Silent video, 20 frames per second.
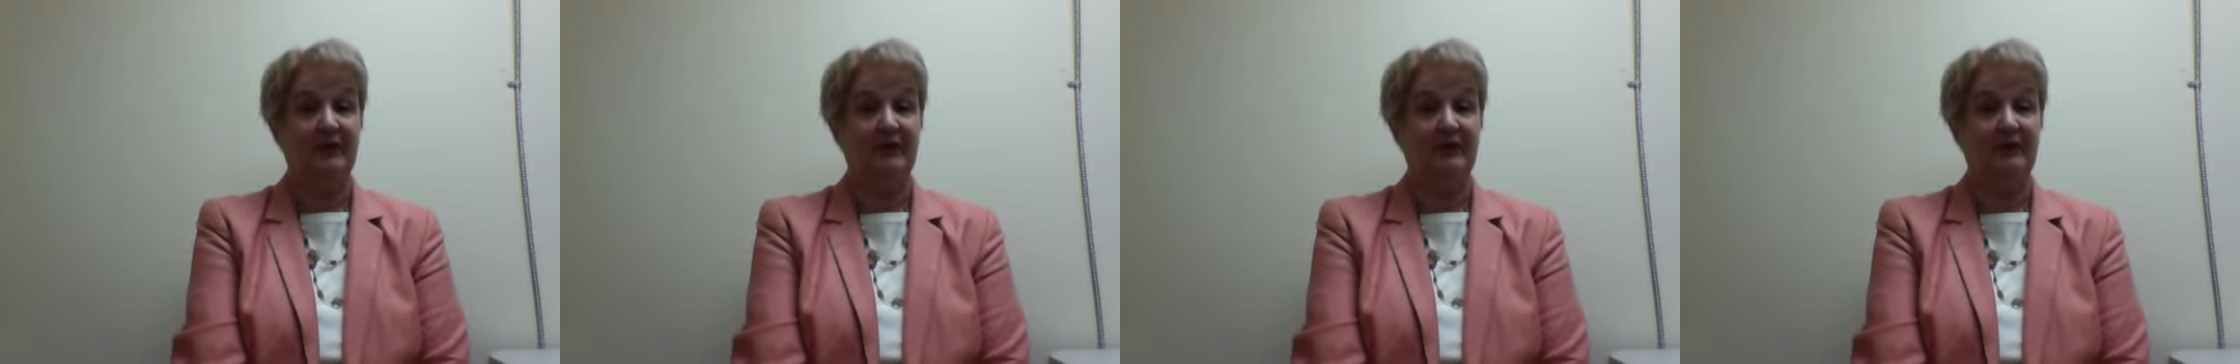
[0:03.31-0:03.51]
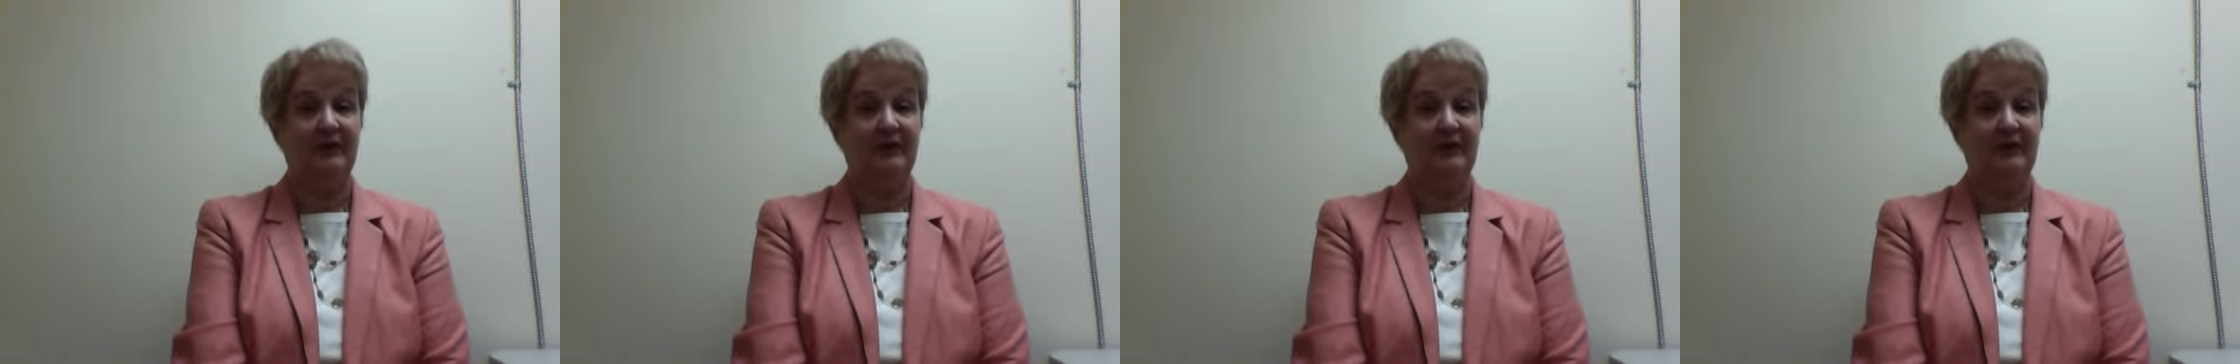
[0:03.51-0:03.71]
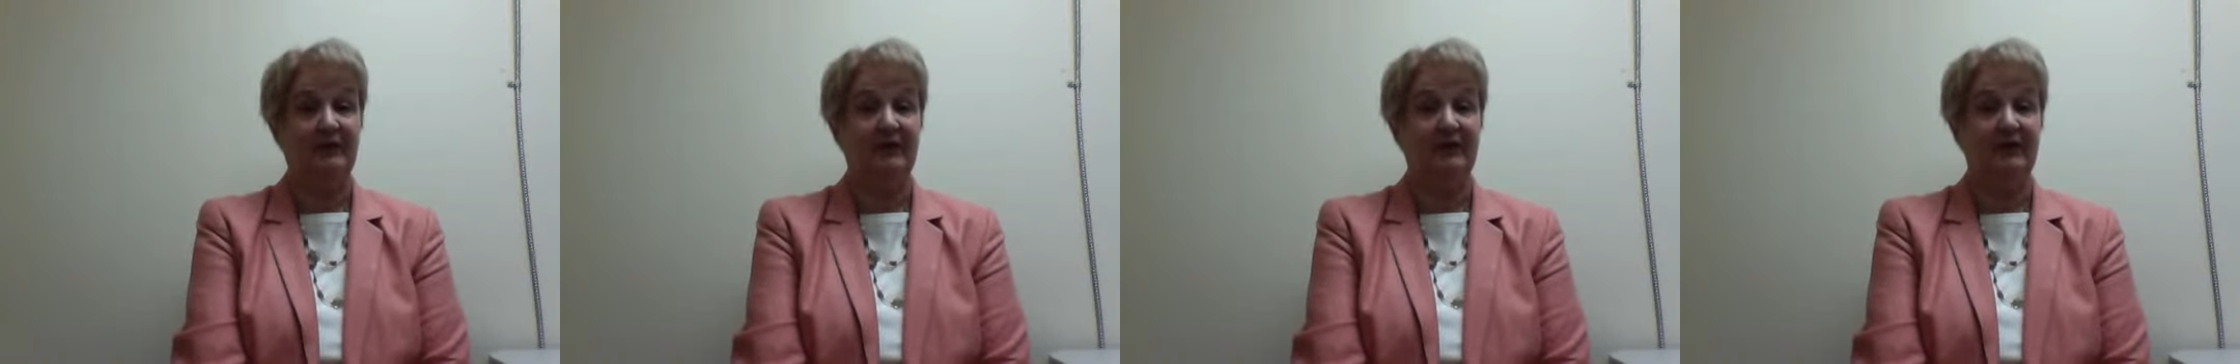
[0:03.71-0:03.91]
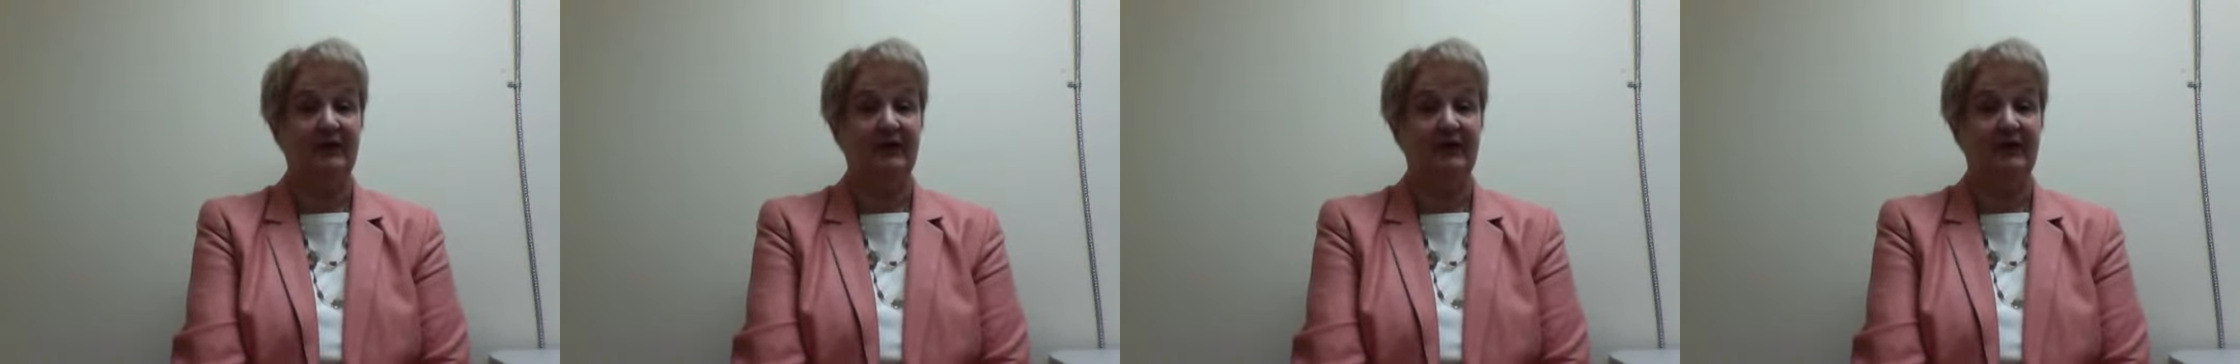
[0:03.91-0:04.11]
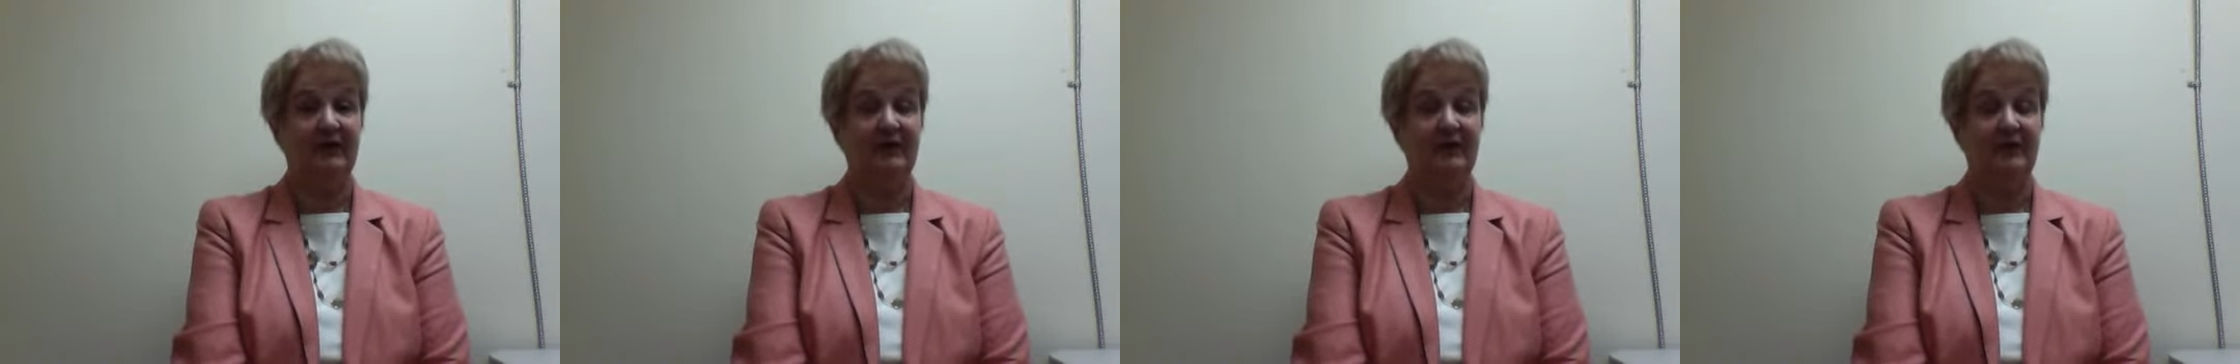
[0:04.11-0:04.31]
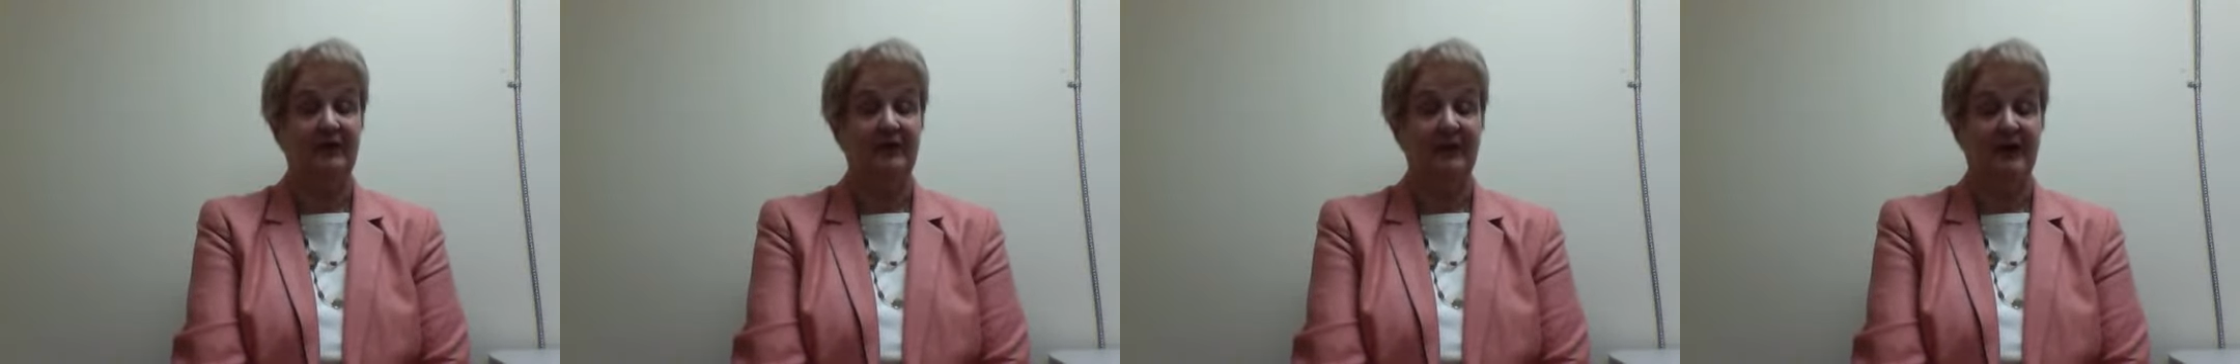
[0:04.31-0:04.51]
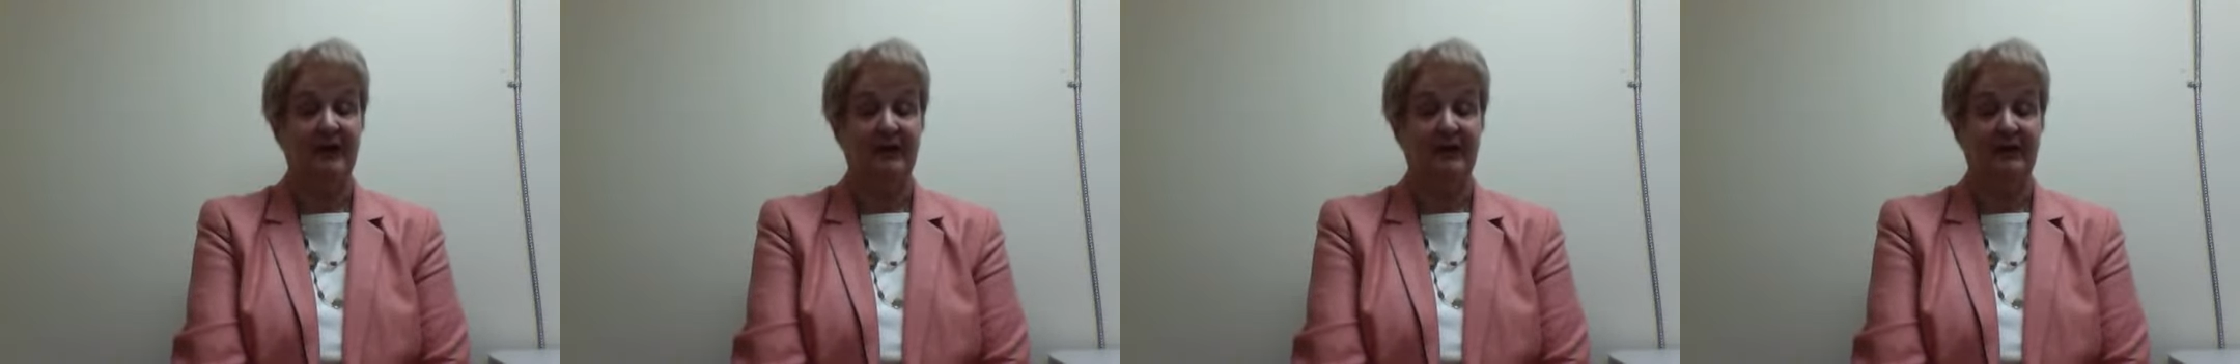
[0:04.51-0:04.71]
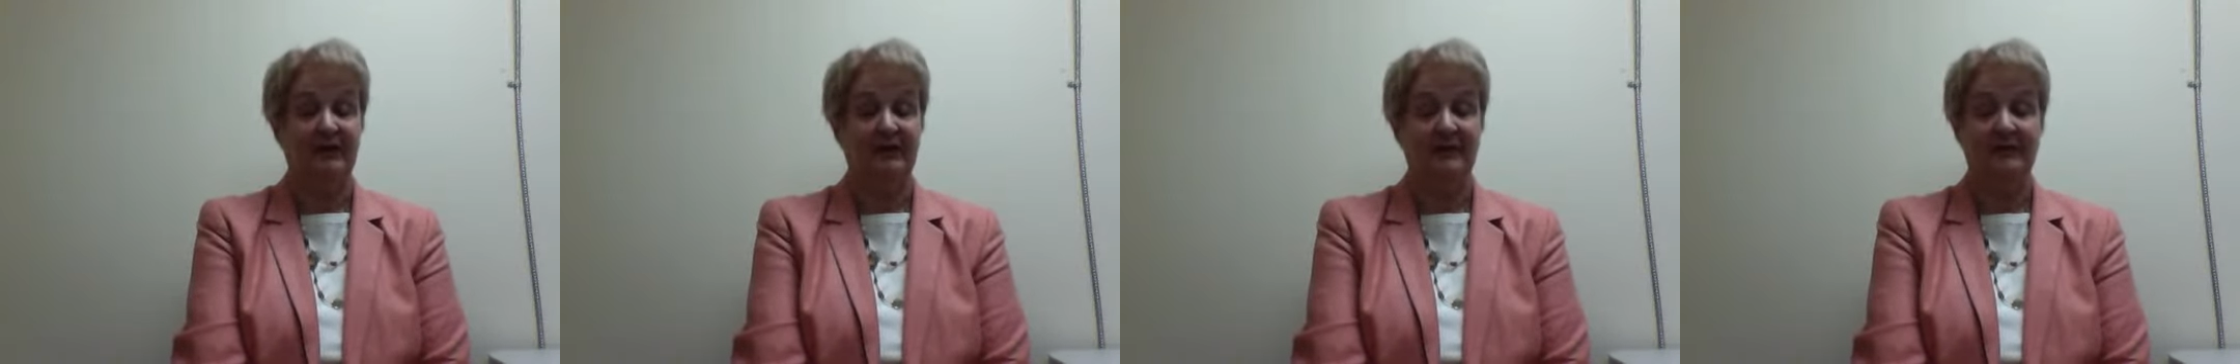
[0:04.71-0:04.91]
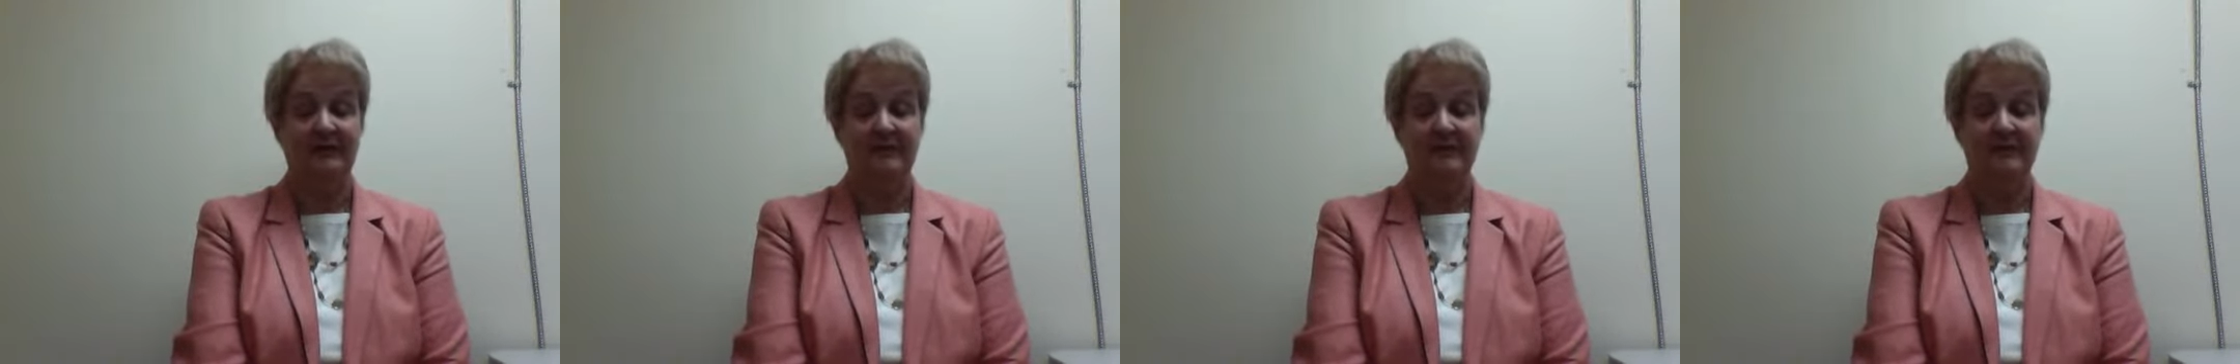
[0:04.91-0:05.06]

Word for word: Christopher Taylor for mayor.